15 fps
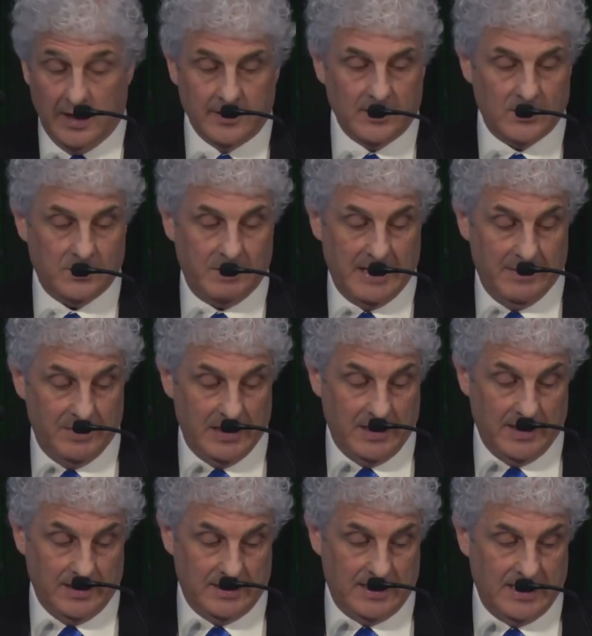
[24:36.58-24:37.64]
the youngest
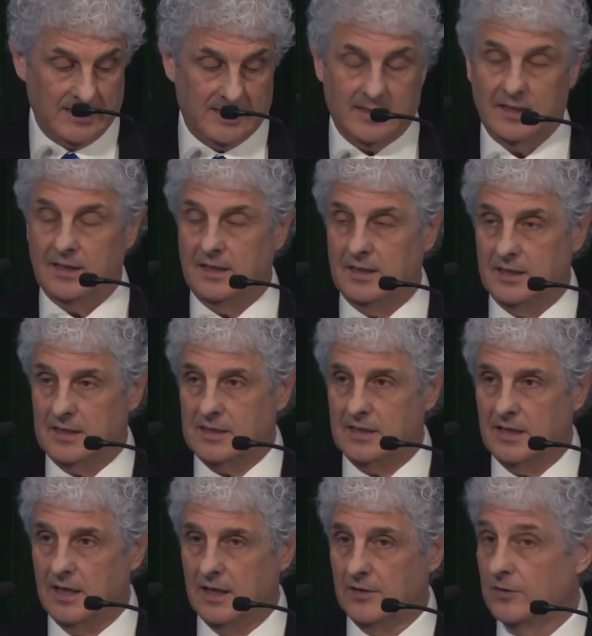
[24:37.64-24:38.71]
baby I tested in
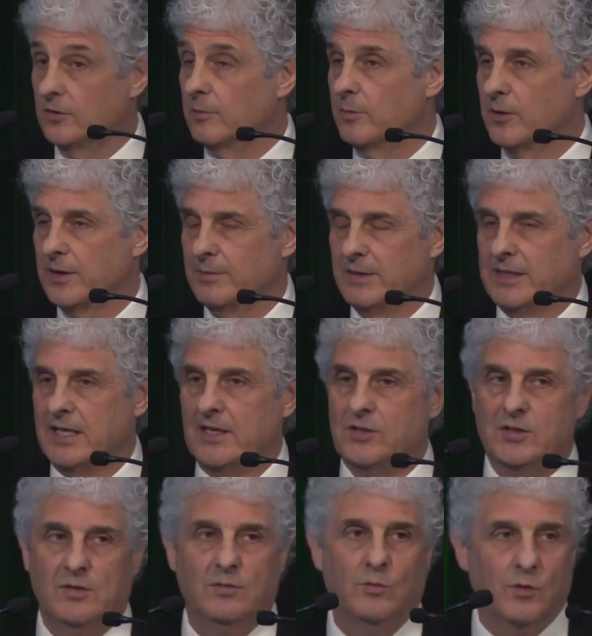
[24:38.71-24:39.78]
this uh, newborn
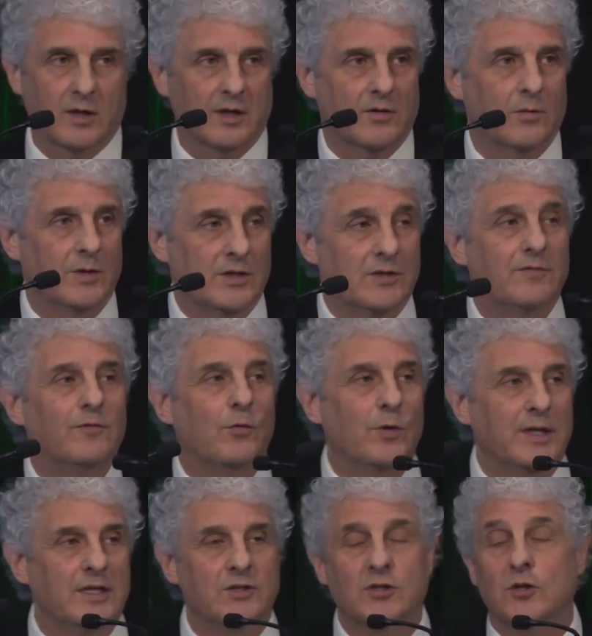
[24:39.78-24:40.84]
imitation work was
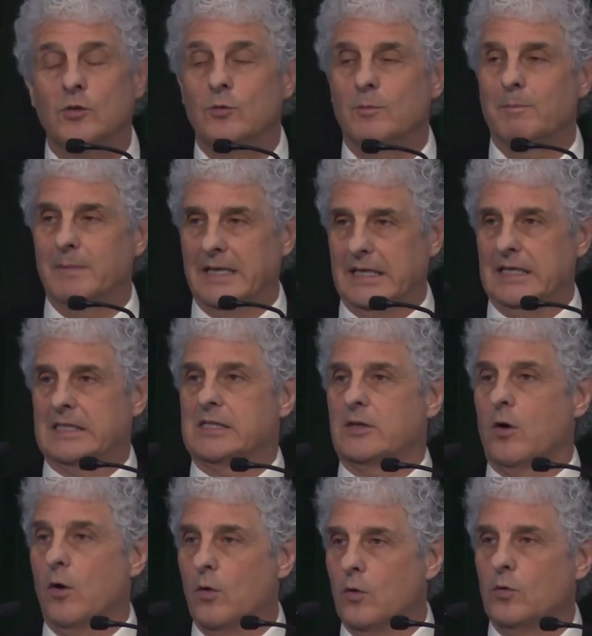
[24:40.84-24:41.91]
42
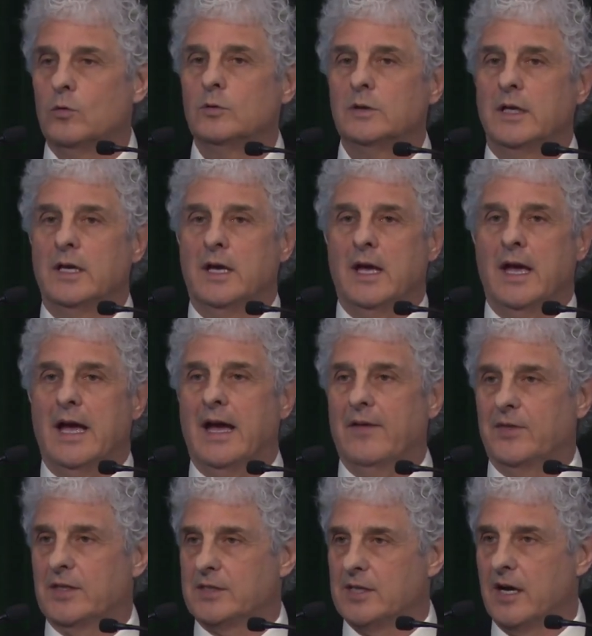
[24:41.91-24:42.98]
minutes old
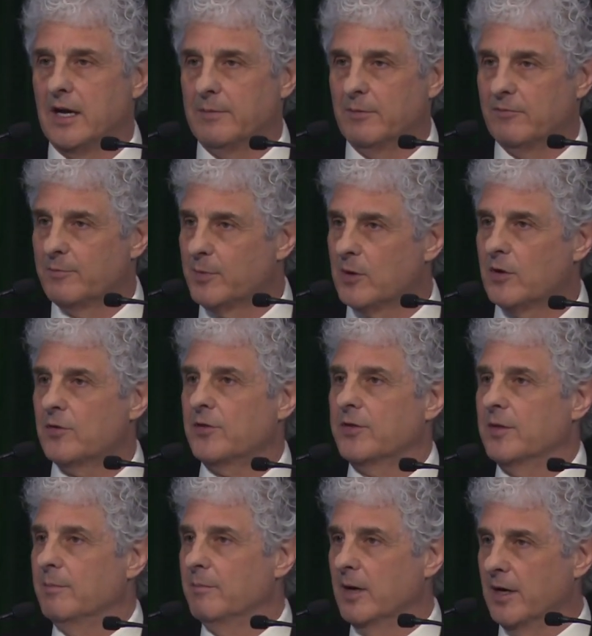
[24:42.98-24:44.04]
at the time of
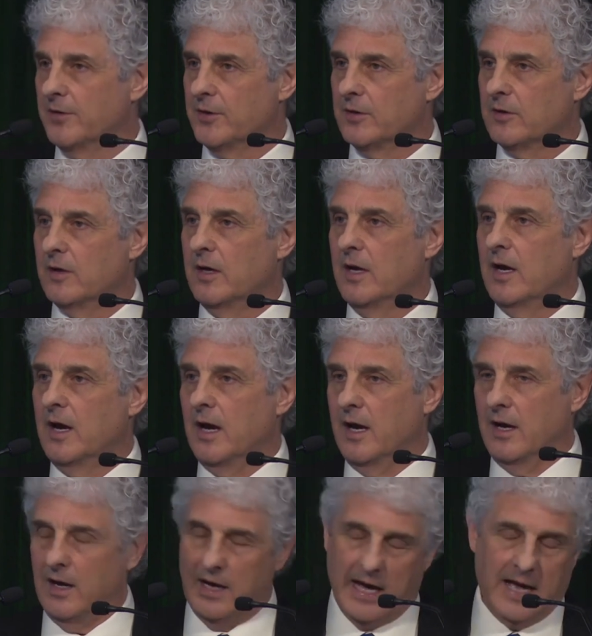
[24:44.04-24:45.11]
birth. The mother
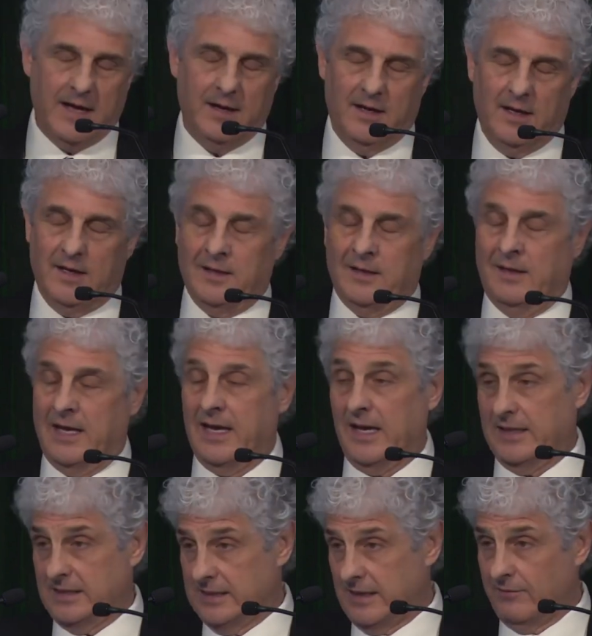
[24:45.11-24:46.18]
uh, had,
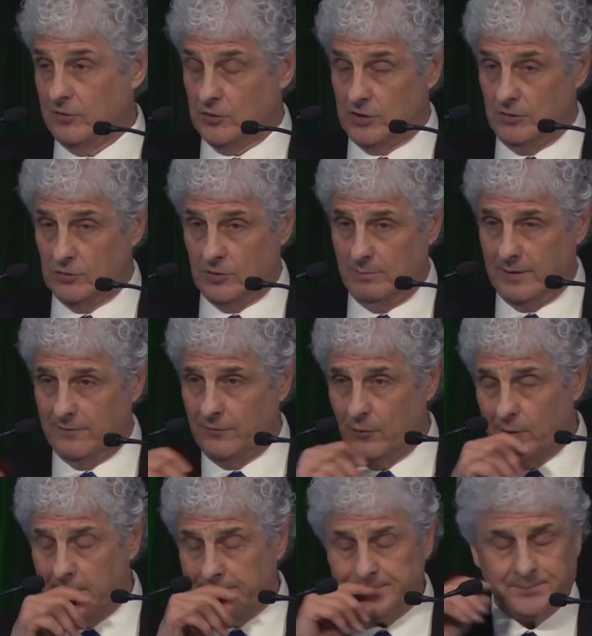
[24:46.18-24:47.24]
had several children
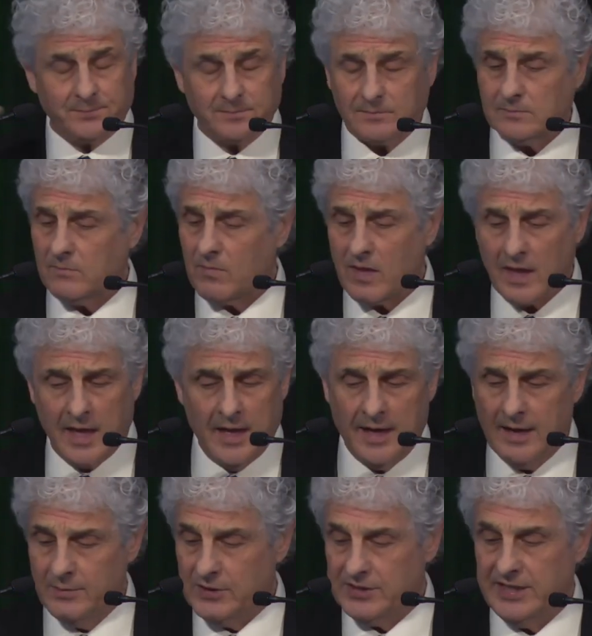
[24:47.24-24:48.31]
before,
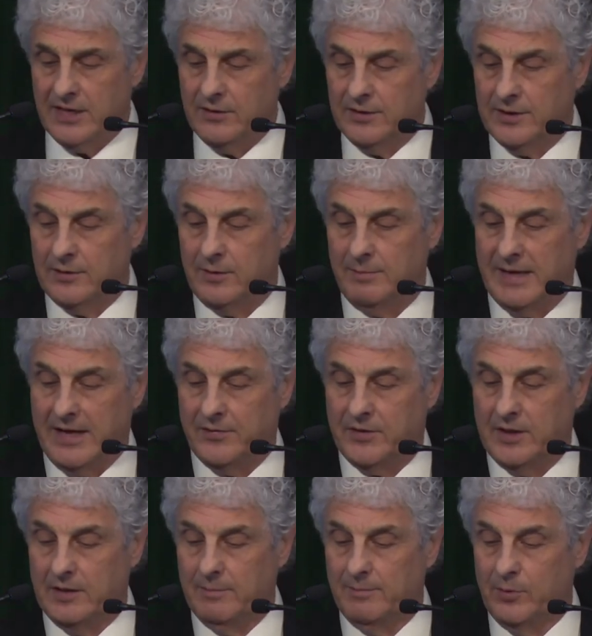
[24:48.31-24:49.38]
and I was telling her
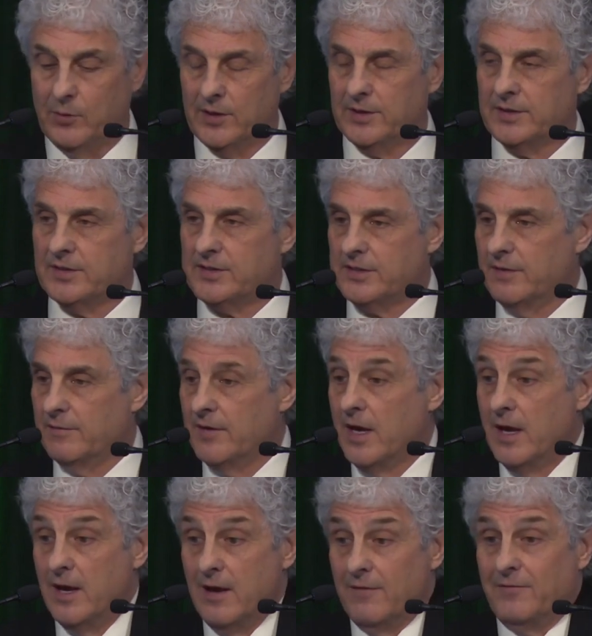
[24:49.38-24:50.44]
about the importance of
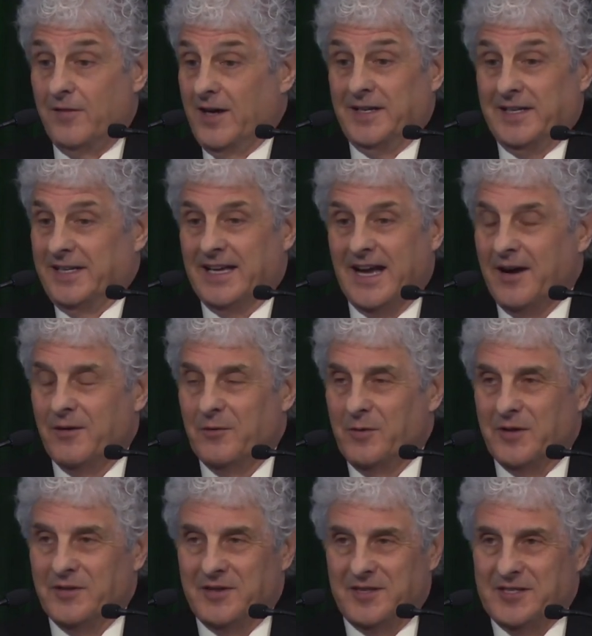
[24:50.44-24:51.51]
finding out
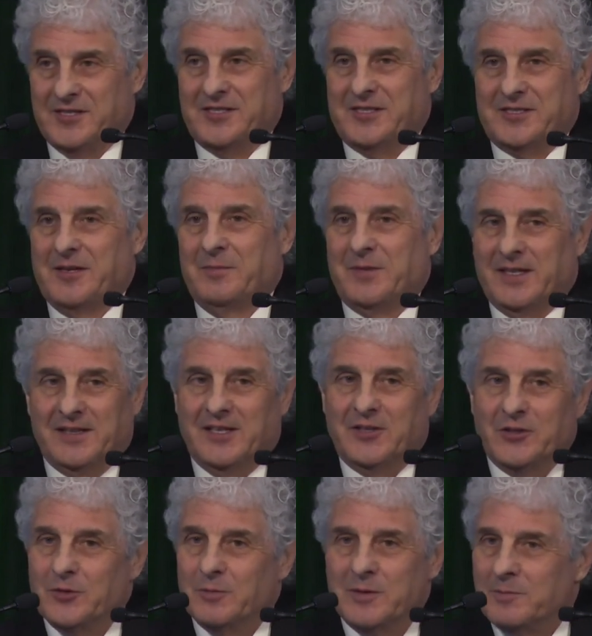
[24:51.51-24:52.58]
whether this is something
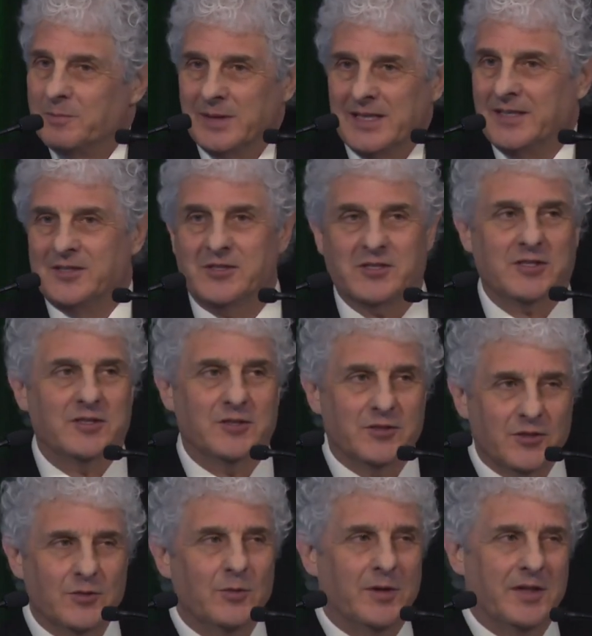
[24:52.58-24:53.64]
that human beings could
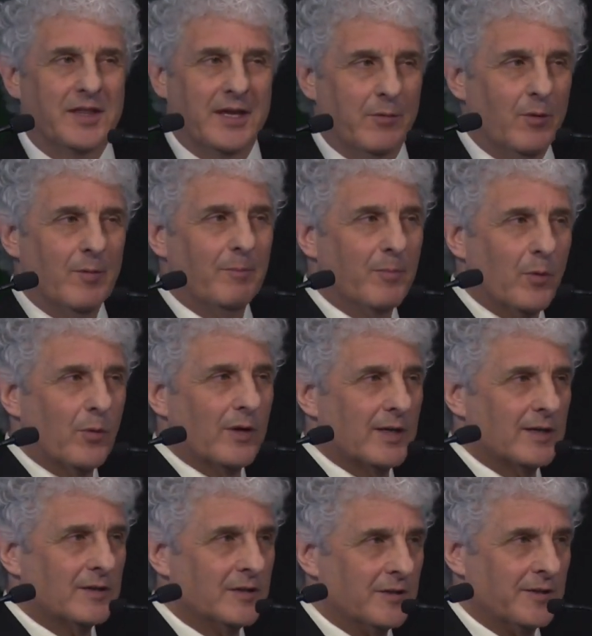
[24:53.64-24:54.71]
do, whether they were
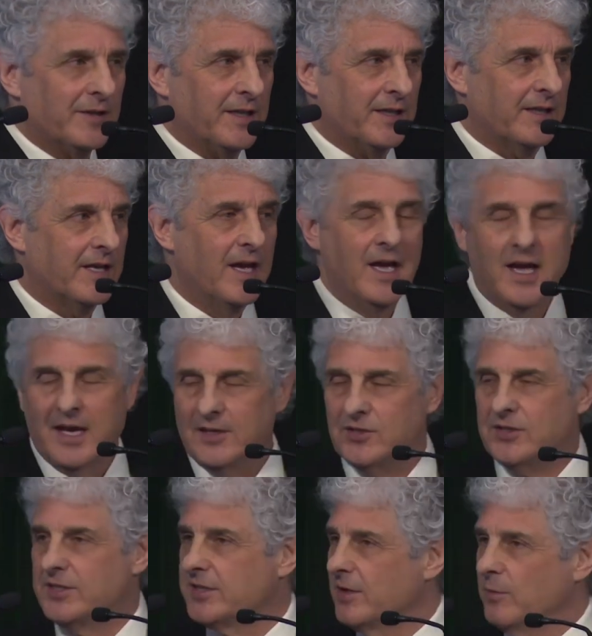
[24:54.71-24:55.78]
born learning. And
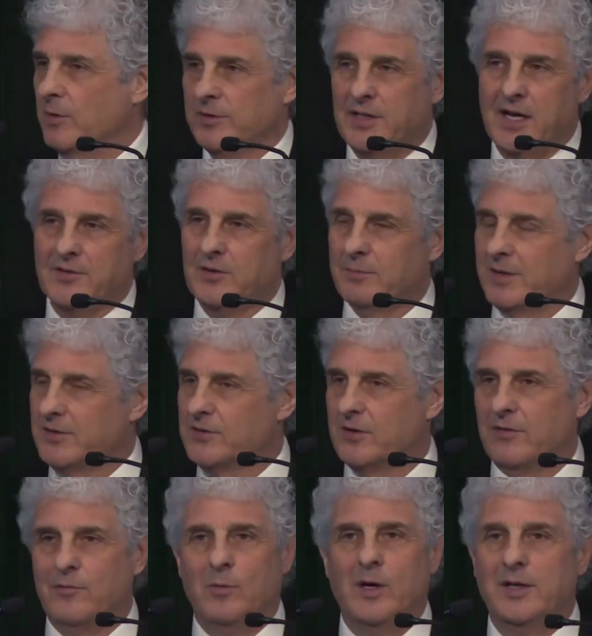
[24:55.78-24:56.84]
she said, Well, Dr.
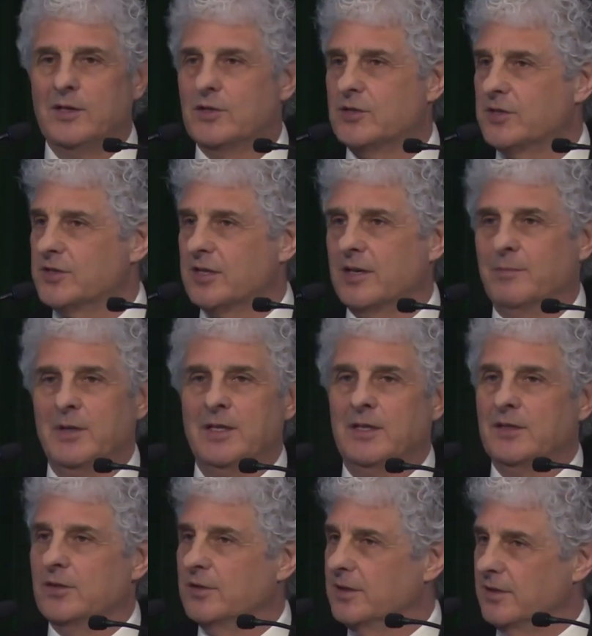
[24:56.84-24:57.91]
Meltzoff, why don't you just come in
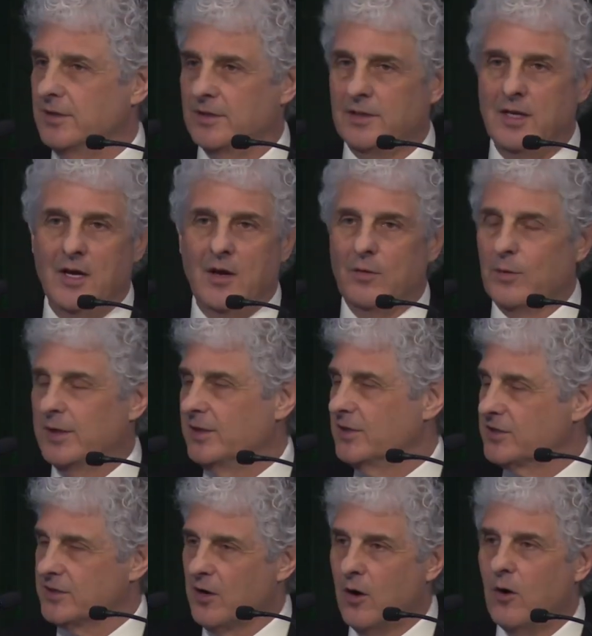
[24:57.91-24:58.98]
and you can
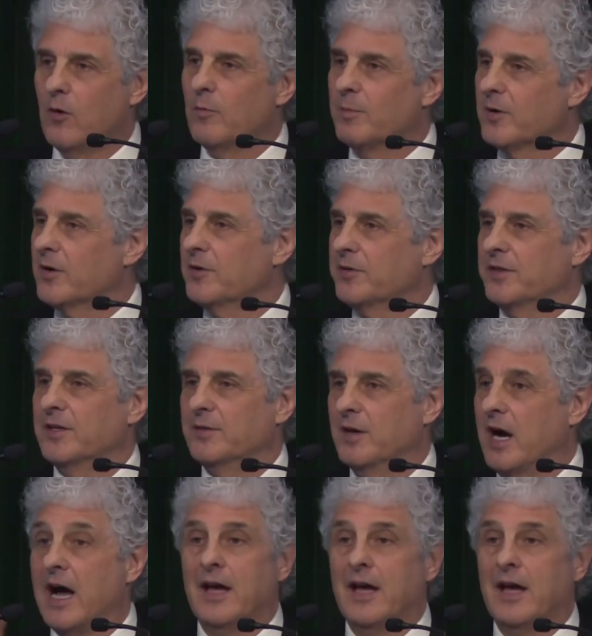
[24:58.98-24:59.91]
witness the whole birth and